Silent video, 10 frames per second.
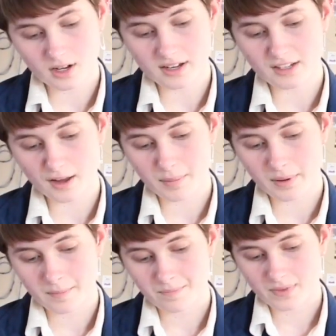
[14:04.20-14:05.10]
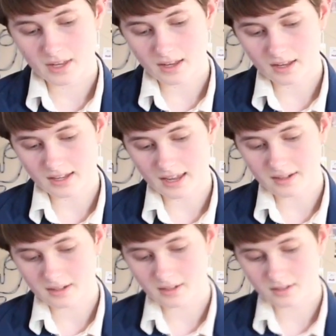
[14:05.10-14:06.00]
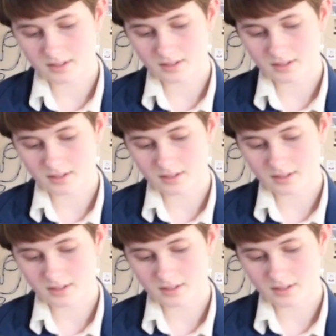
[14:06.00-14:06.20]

slide up again